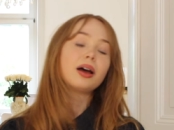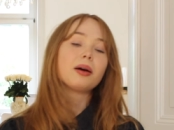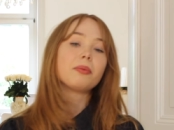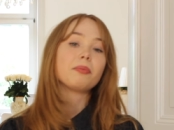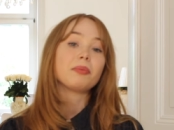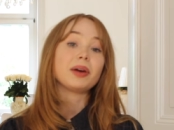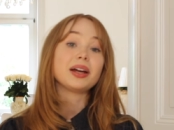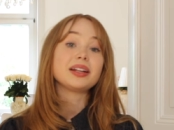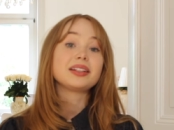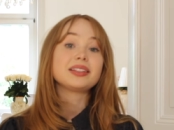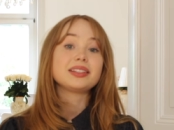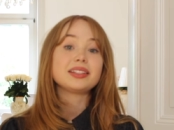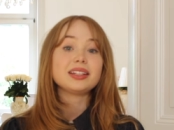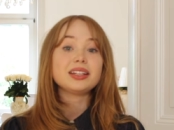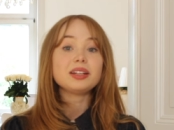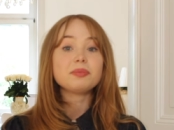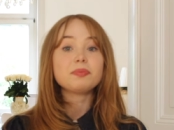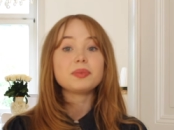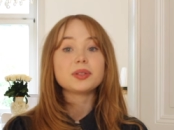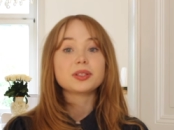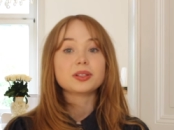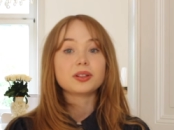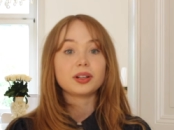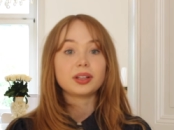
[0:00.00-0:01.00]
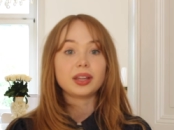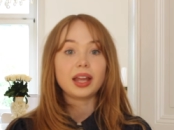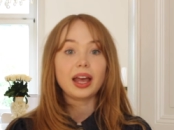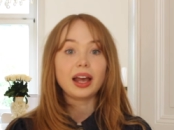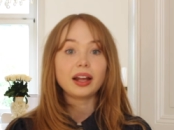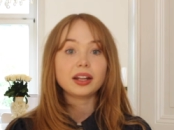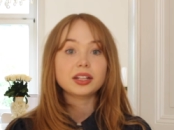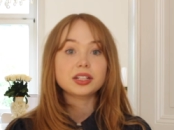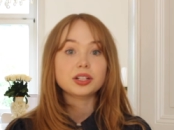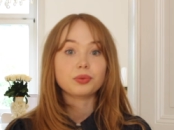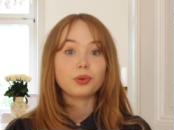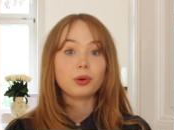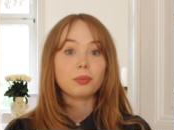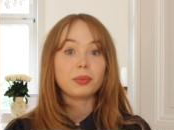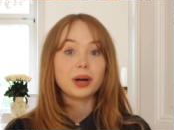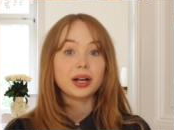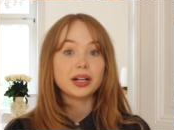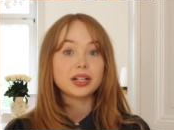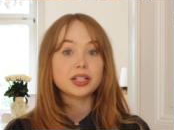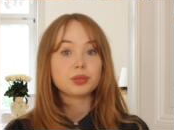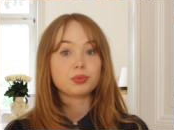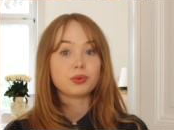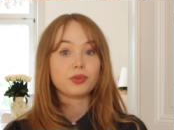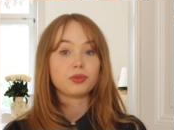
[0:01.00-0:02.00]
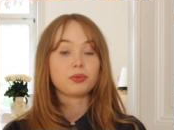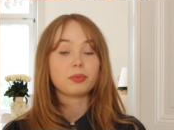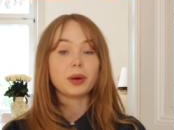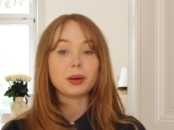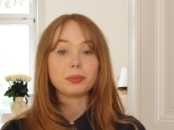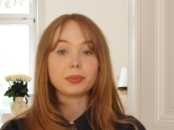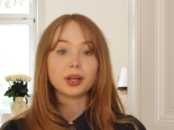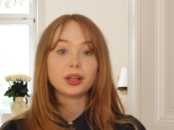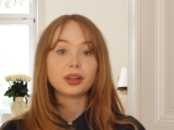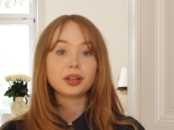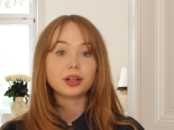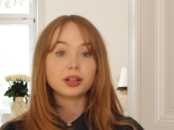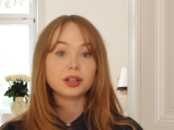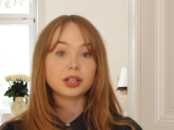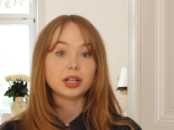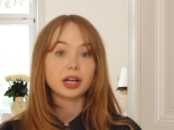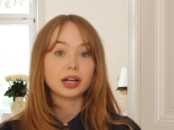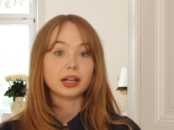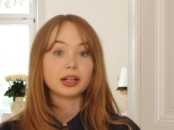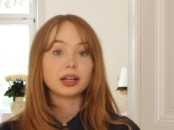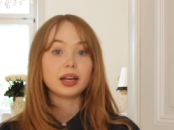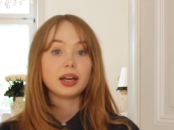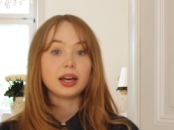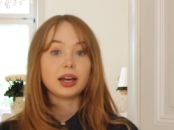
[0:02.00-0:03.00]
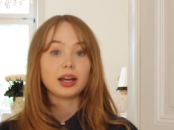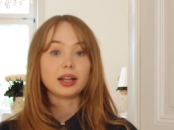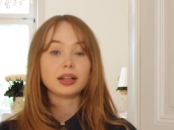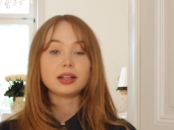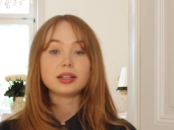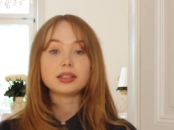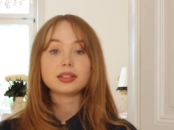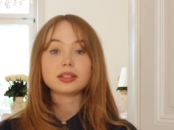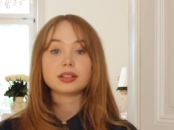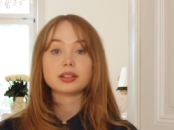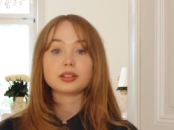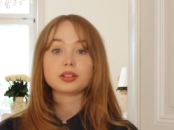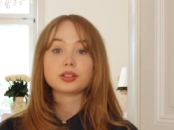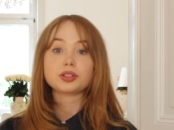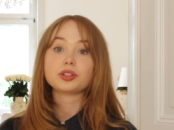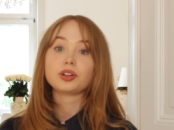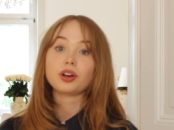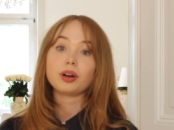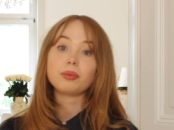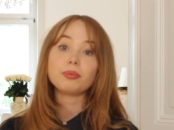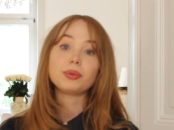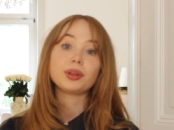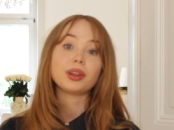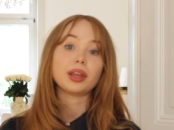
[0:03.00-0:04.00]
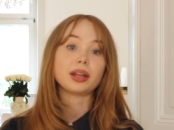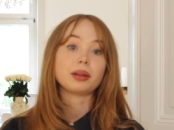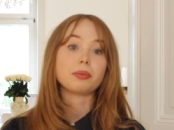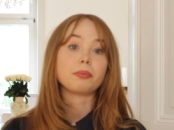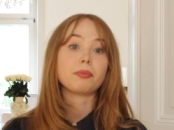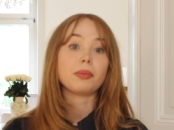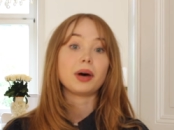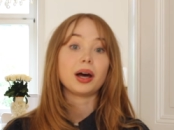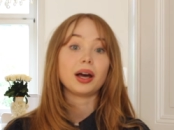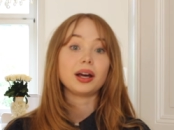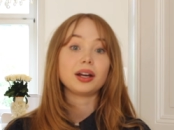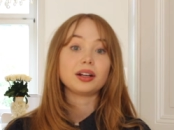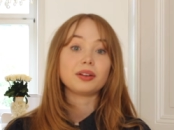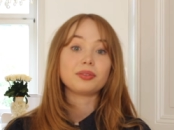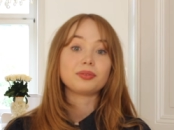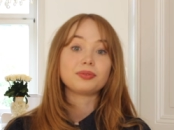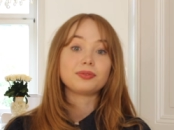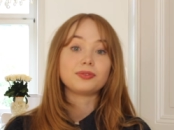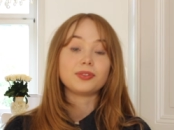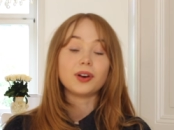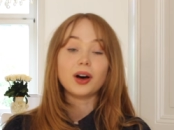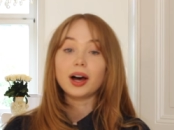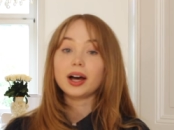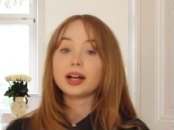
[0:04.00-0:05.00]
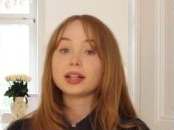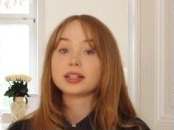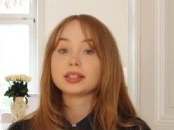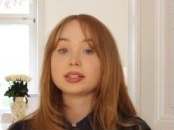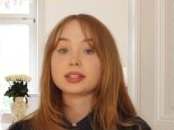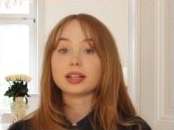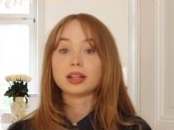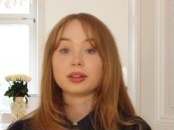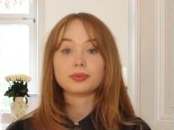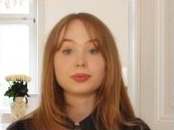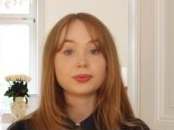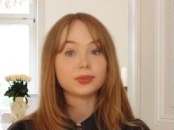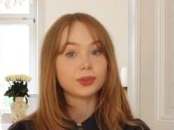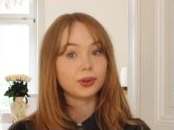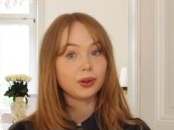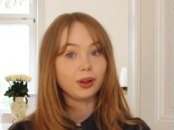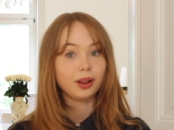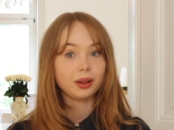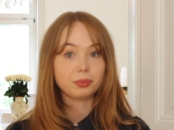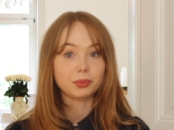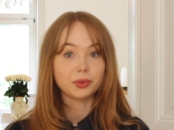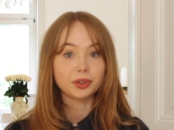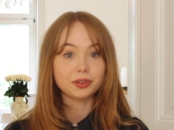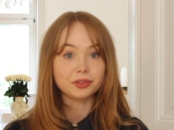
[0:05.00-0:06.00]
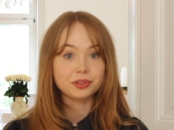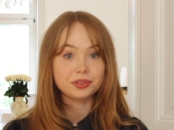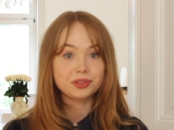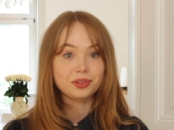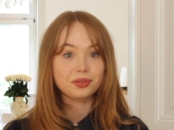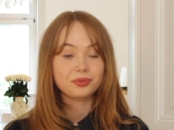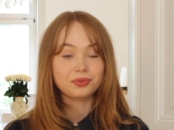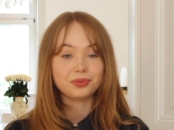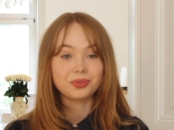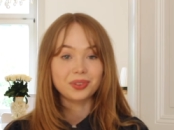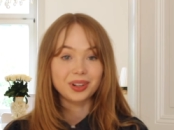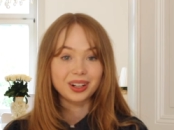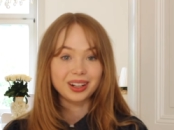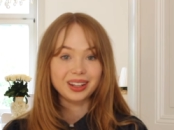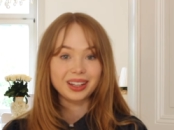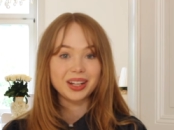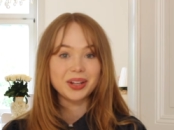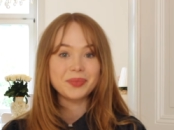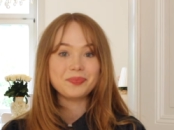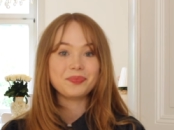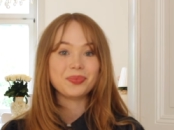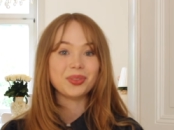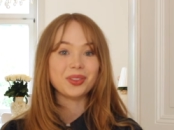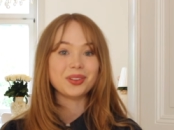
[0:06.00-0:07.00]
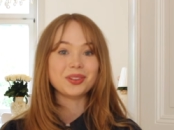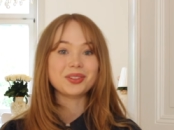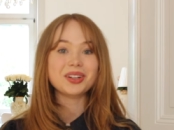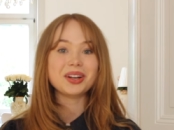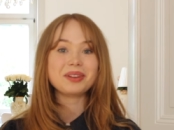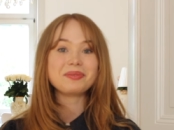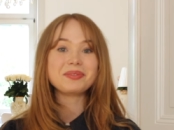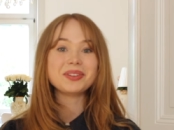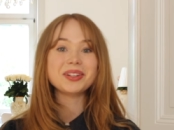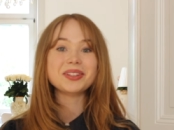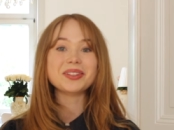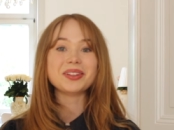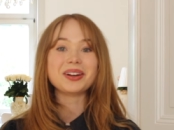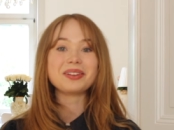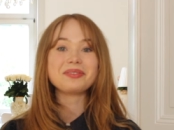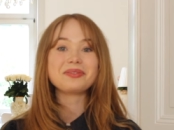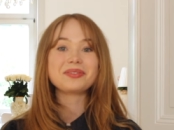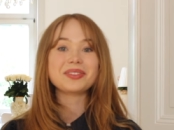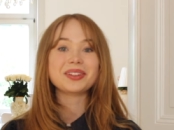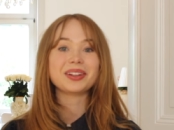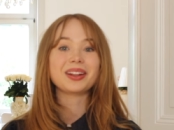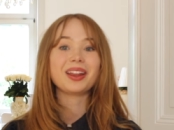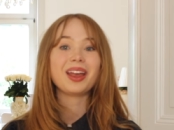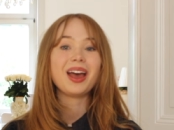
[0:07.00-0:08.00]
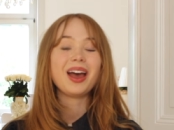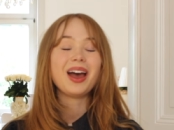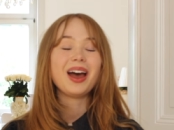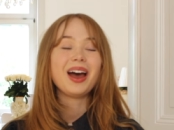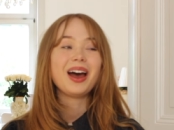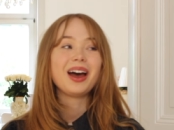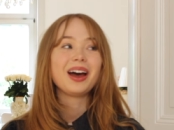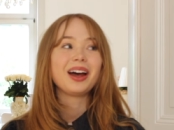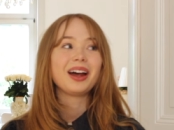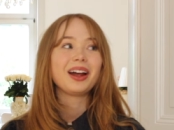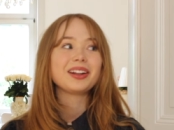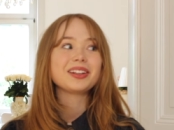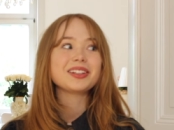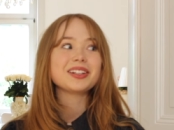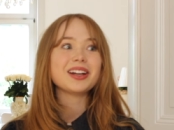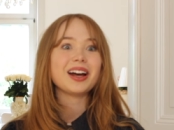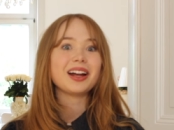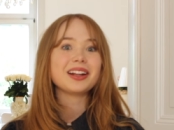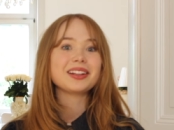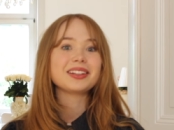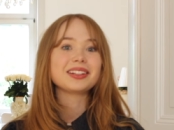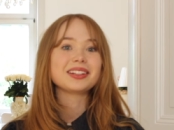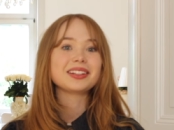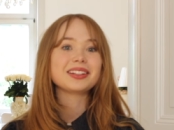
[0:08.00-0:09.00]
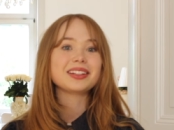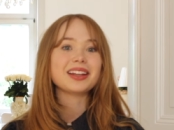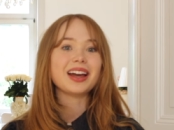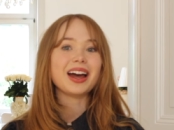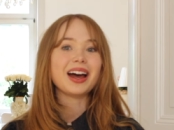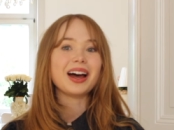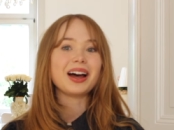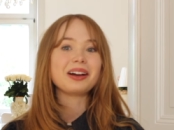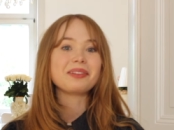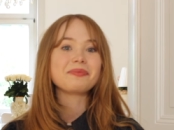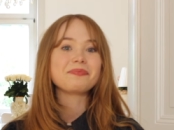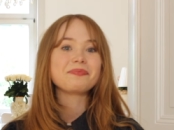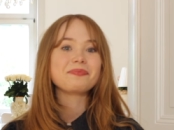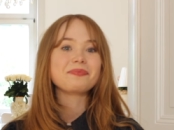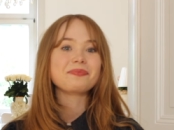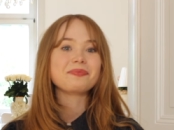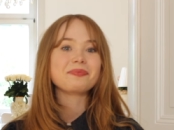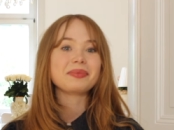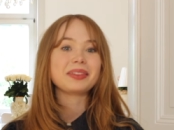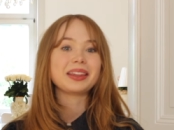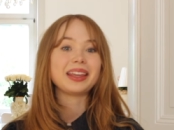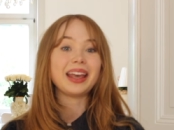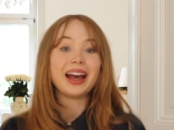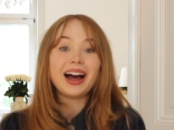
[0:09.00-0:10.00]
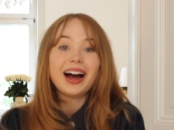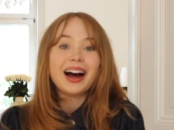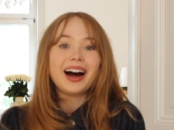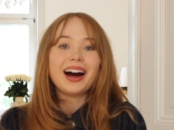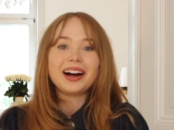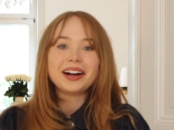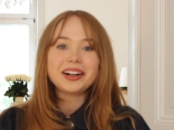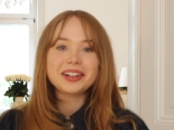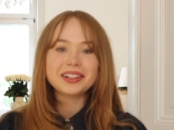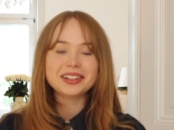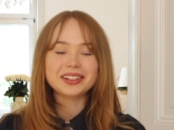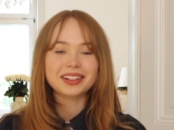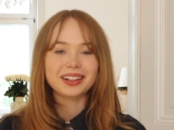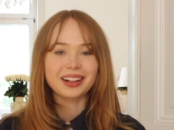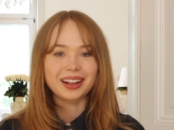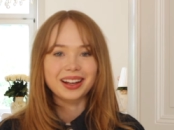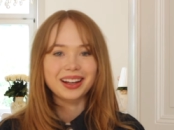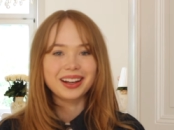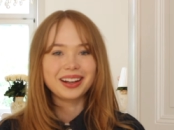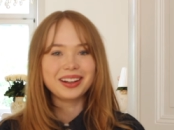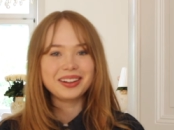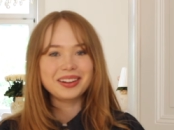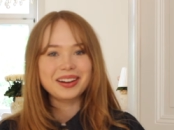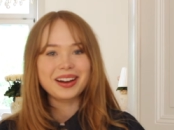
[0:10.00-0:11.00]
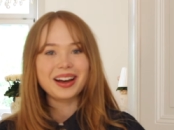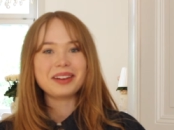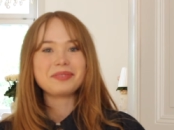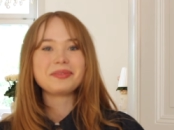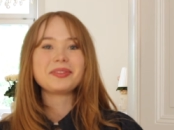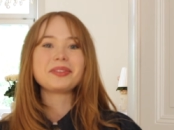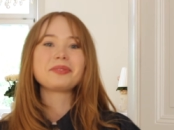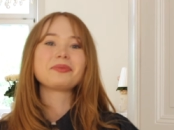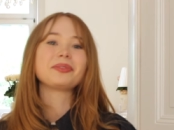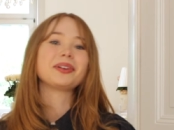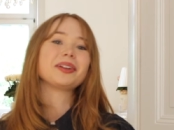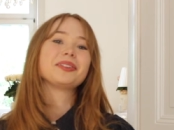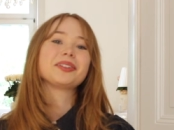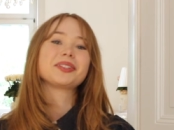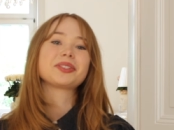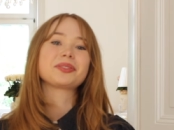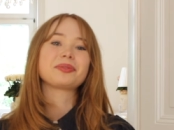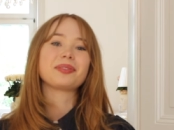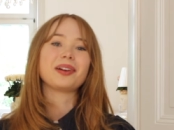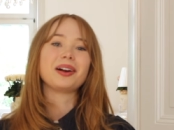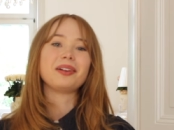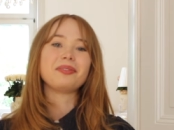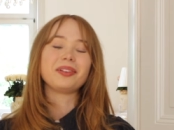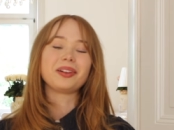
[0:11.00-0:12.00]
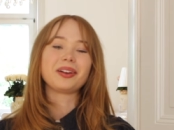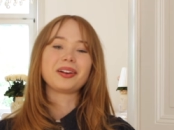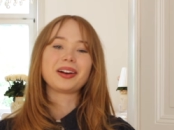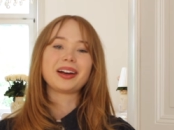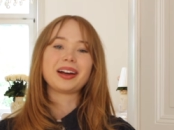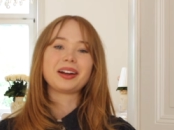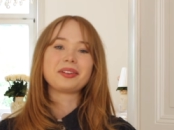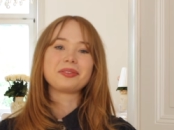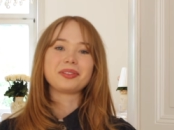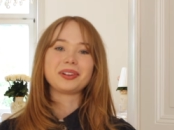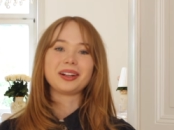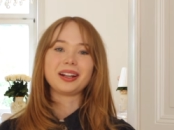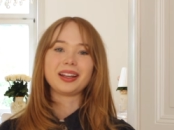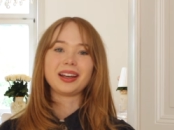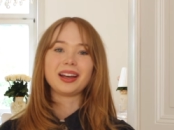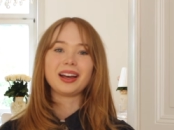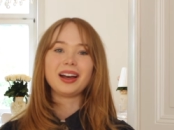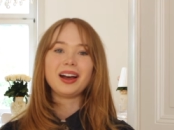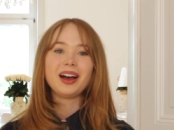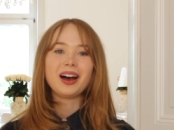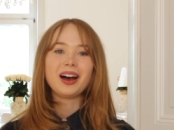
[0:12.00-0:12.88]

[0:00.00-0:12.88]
my deepest connection remains with my mother tongue, and it's in German that my thoughts unfold most freely. German is often judged yeah, harshly. I mean, when you travel, you can really